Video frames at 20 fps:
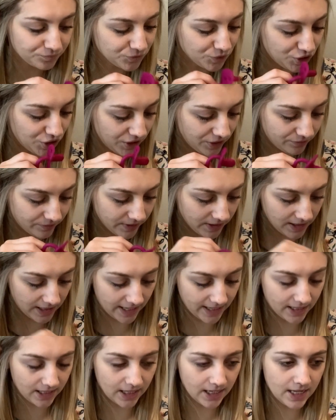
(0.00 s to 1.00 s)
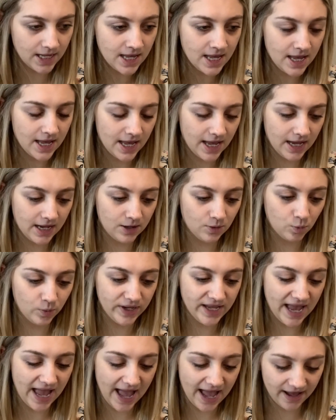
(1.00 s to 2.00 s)
She didn't really like it. And
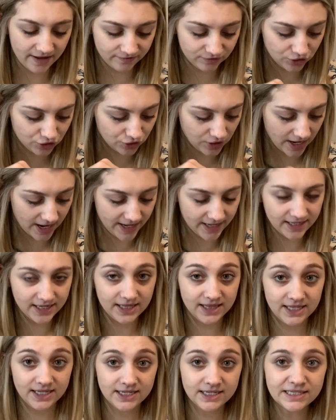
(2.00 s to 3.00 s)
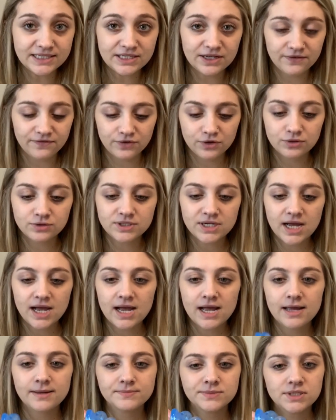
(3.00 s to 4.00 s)
we have tried these a few
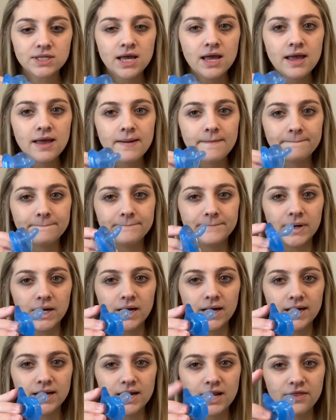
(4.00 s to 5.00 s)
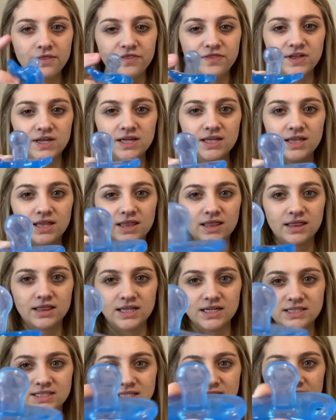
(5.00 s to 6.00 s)
times, but
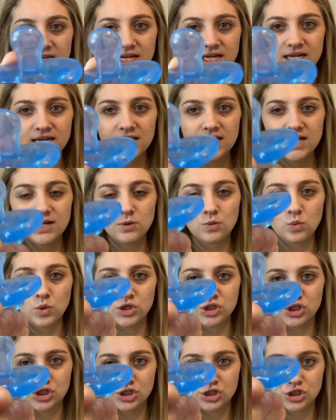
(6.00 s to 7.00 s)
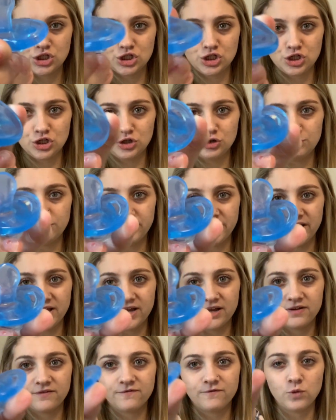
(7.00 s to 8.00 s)
this thing was too
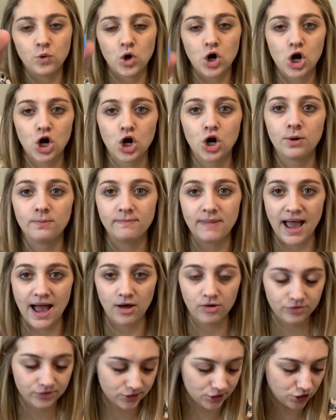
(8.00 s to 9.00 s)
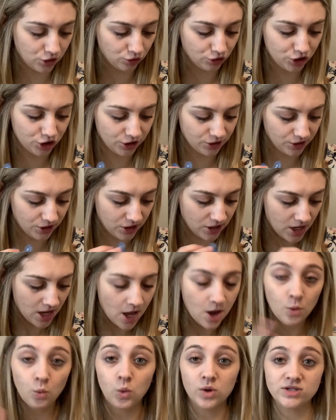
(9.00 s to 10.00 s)
big for her mouth. So she
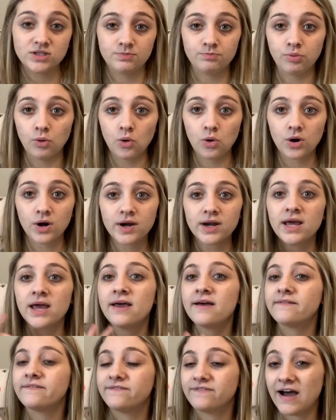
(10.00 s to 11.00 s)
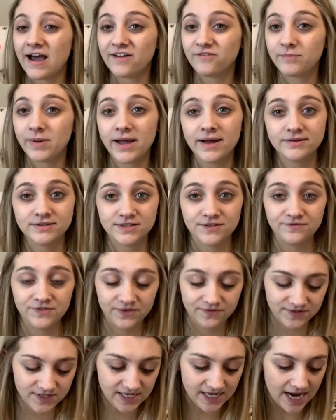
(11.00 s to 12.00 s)
was born 5 pounds and
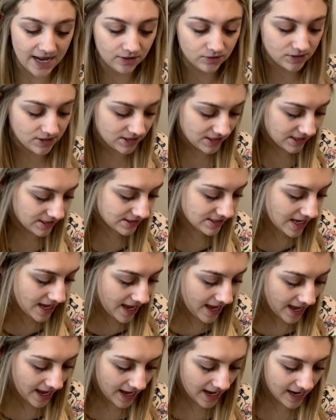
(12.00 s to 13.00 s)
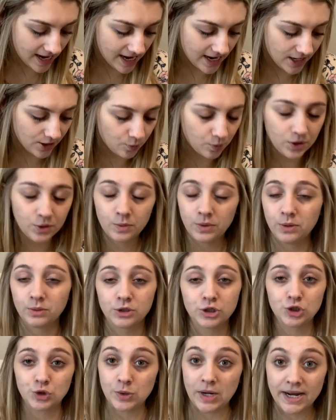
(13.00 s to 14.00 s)
15 ounces. And when we were
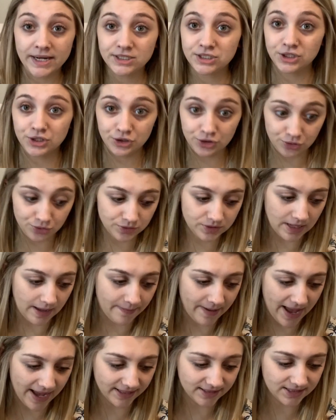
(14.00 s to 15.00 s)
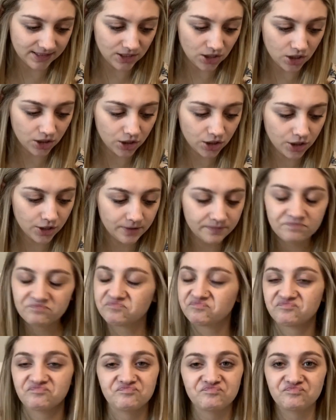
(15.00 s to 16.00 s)
trying to use a Passie on her,
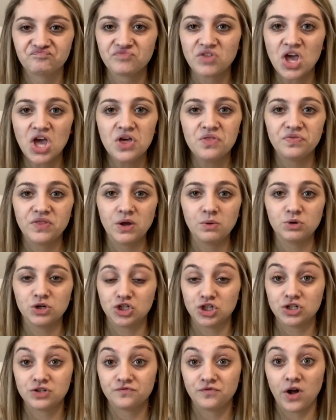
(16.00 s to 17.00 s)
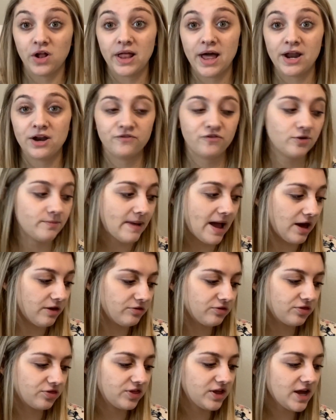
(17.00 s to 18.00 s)
they would just fall out of her mouth.
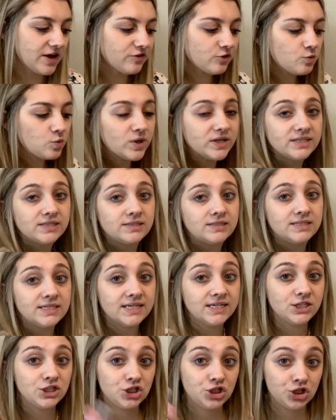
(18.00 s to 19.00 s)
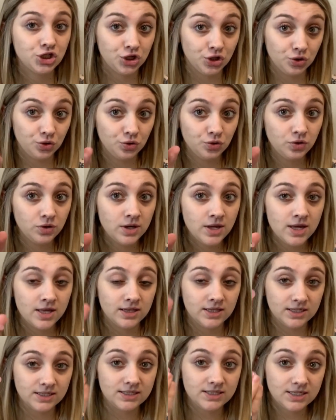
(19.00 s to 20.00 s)
The other ones did too.
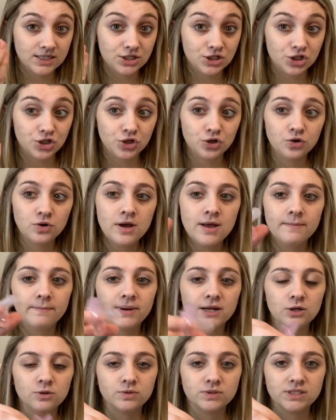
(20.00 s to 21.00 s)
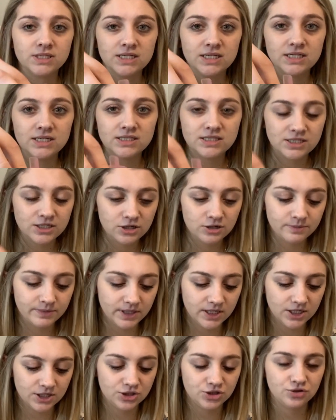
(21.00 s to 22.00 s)
These did too, but it was easier
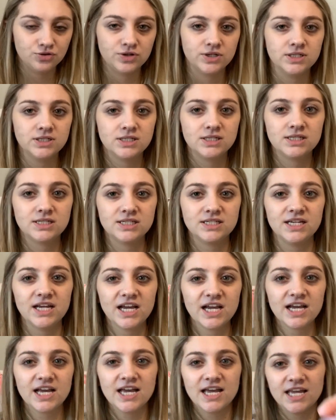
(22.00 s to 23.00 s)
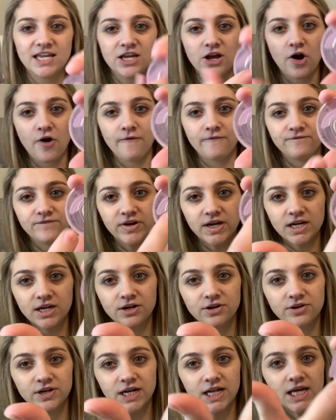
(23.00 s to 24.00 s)
because you can stick your
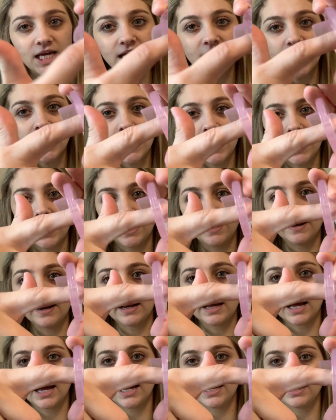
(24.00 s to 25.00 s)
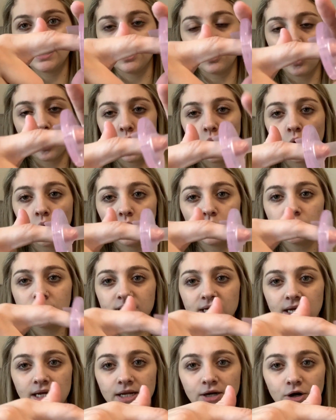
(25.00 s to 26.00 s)
finger in it and kind of hold
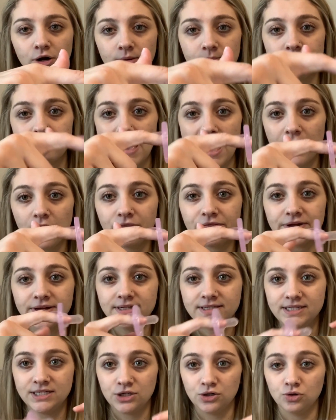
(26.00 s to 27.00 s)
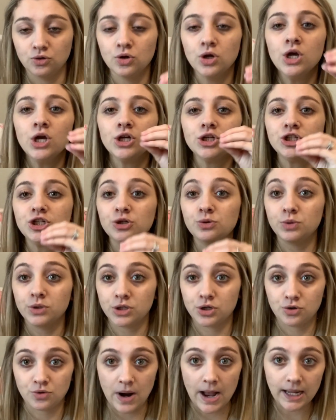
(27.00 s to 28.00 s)
it in her mouth until she
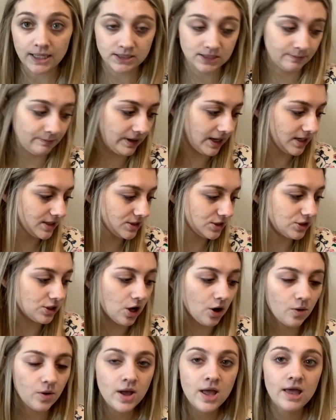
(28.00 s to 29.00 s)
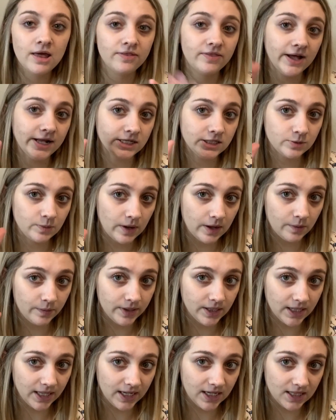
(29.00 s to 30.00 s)
would grasp it. So that's why
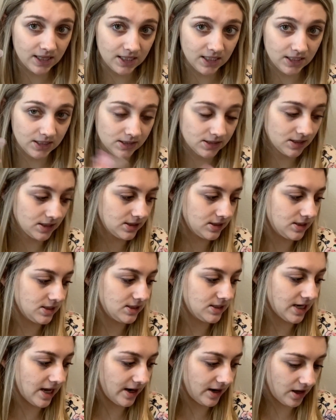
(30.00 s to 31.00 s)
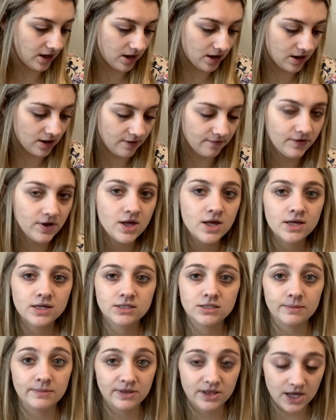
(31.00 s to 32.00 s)
we like these instead of
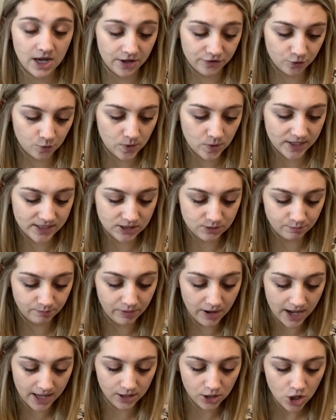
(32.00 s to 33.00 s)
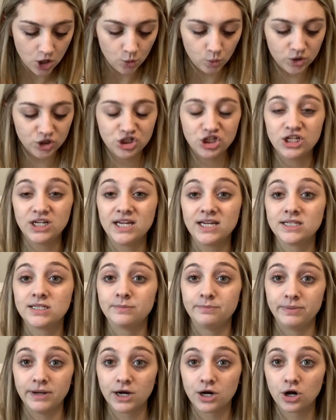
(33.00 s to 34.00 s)
some of the other ones. But when she gets
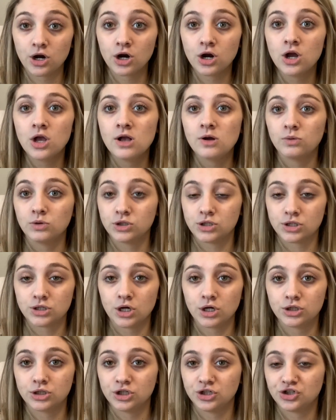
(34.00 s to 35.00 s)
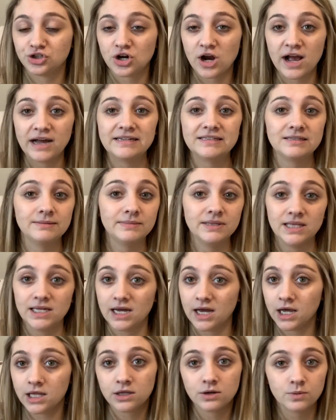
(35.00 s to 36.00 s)
bigger, we'll start to try some of the
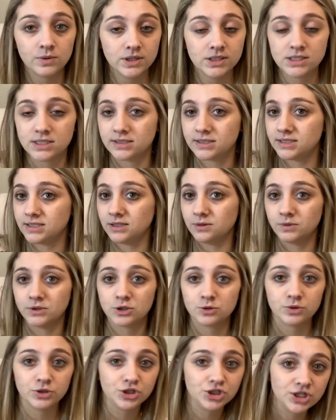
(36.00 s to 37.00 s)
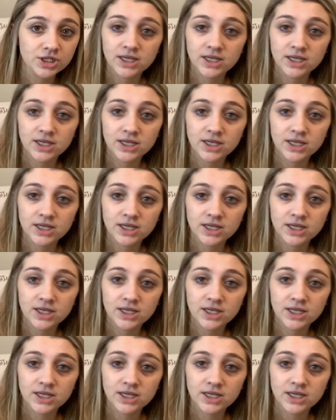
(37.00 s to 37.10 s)
other ones and see which one she